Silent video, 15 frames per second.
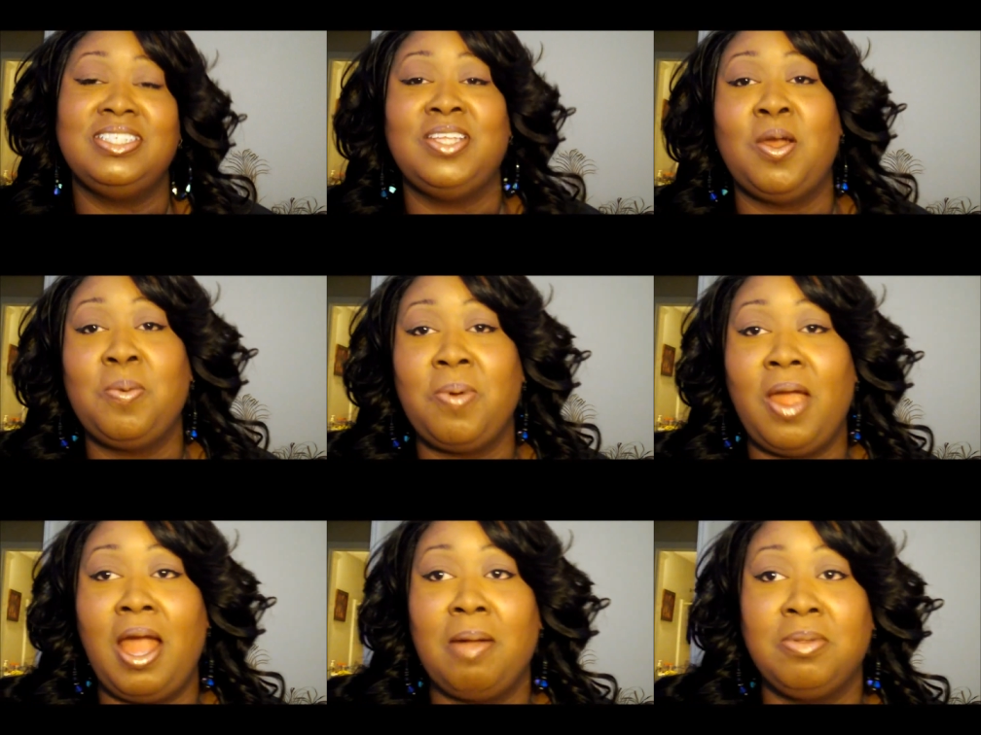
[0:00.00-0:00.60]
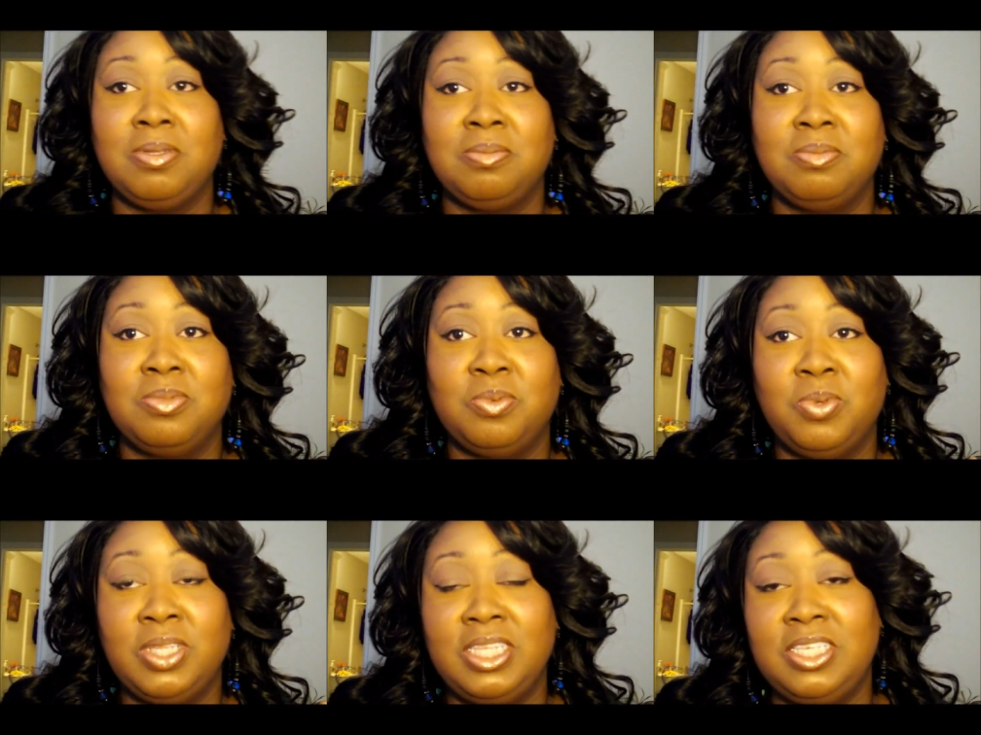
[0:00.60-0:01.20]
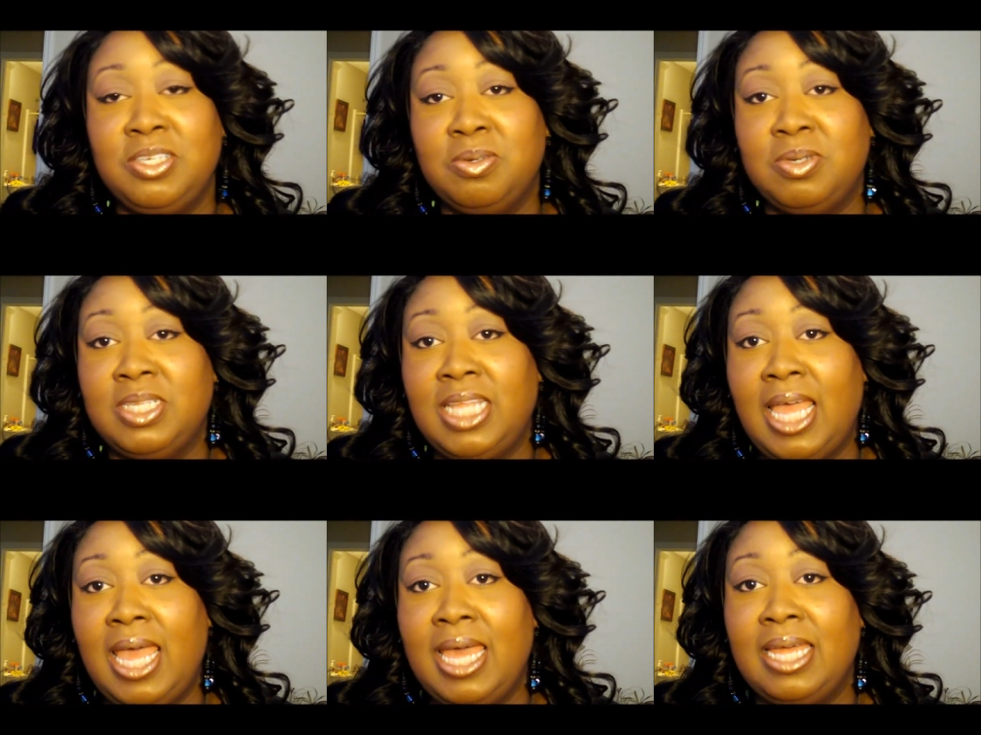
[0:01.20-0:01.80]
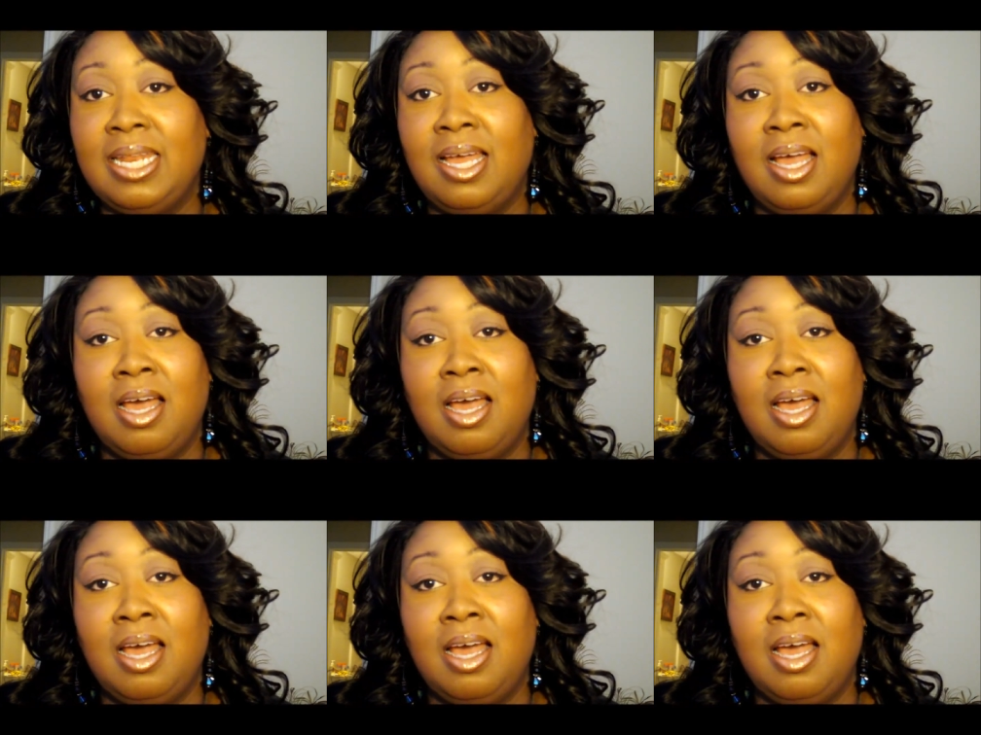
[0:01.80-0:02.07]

No problem with doing that.